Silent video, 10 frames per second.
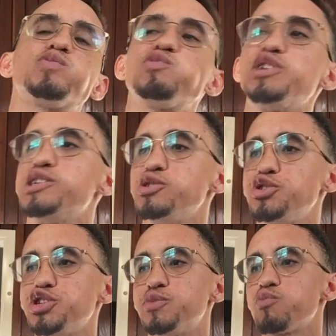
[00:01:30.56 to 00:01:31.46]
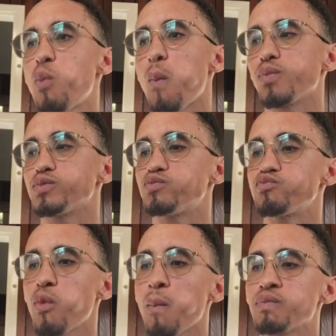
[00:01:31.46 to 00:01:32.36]
St. Lucia.
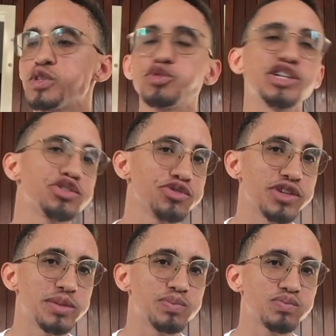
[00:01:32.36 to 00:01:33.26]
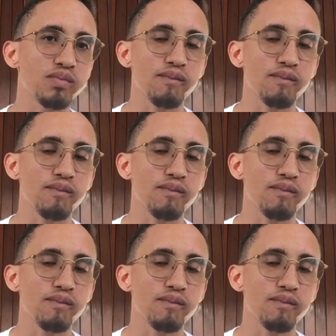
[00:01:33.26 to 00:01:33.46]
That's where I grew up.